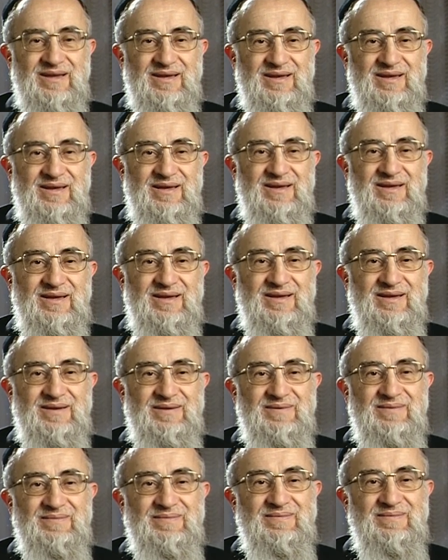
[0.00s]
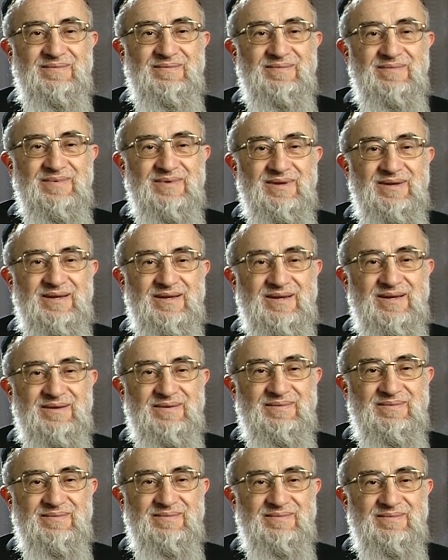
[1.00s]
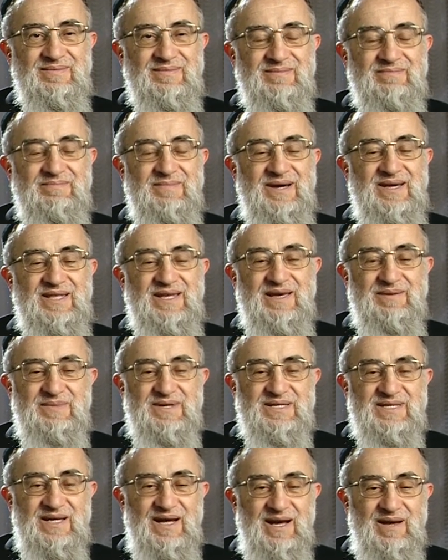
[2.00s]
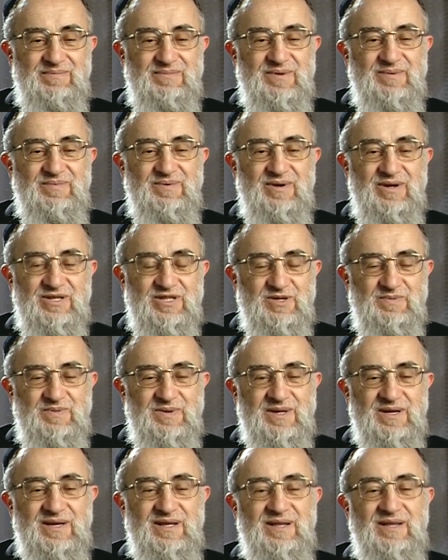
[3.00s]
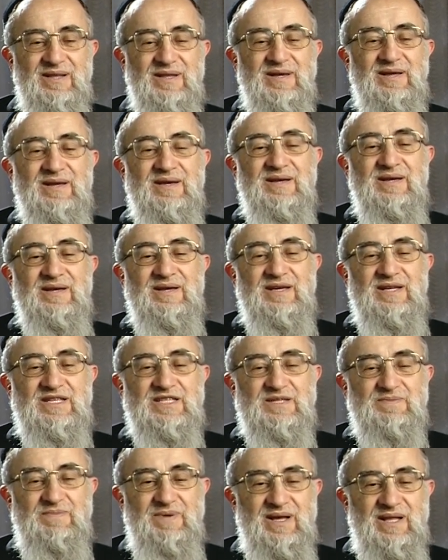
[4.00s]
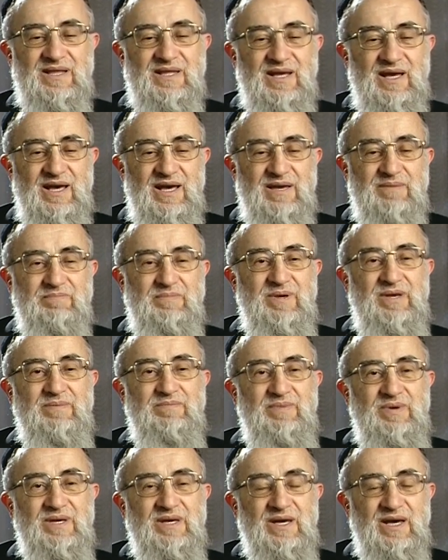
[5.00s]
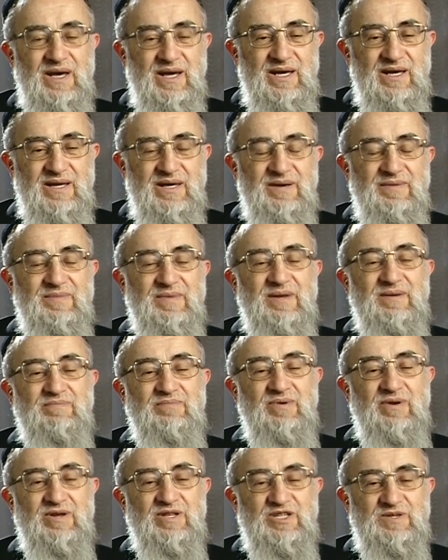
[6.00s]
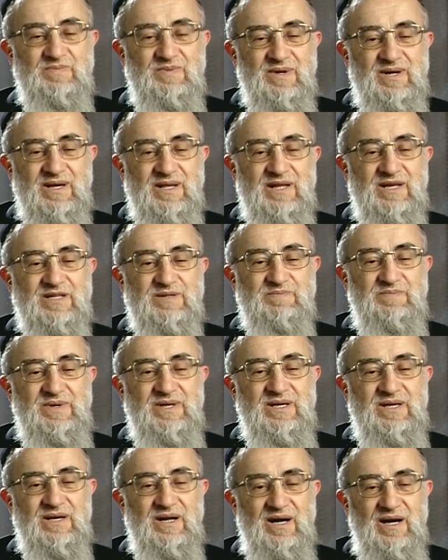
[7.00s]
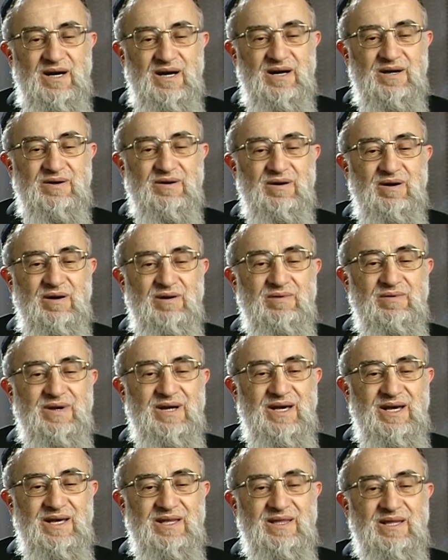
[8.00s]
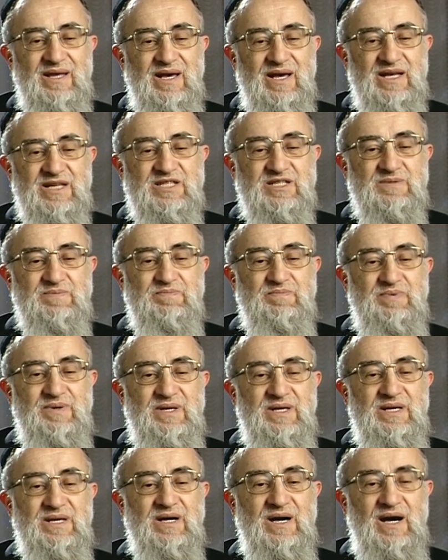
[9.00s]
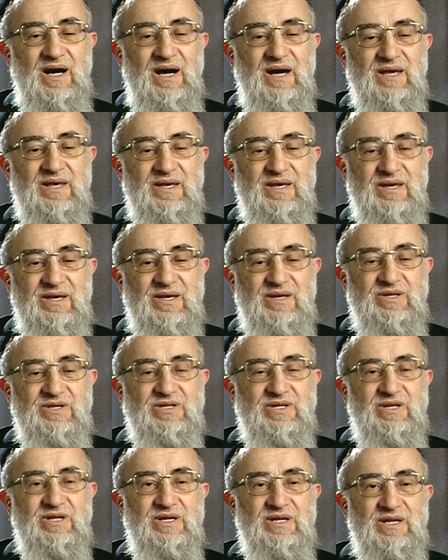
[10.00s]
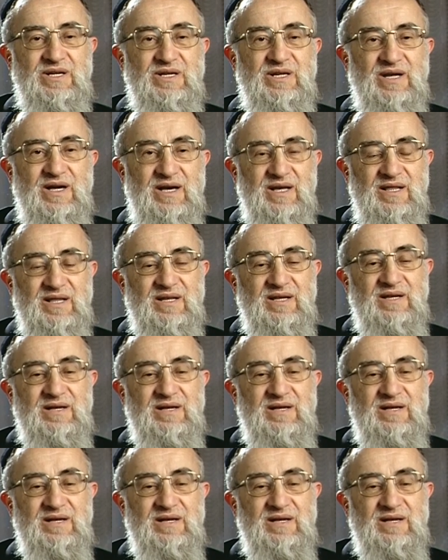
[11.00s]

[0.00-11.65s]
you please tell us your name with the spelling? My name is Abba Bronspiegel. It's spelled A B B A. Bronspiegel is B R O N S P I E G E L.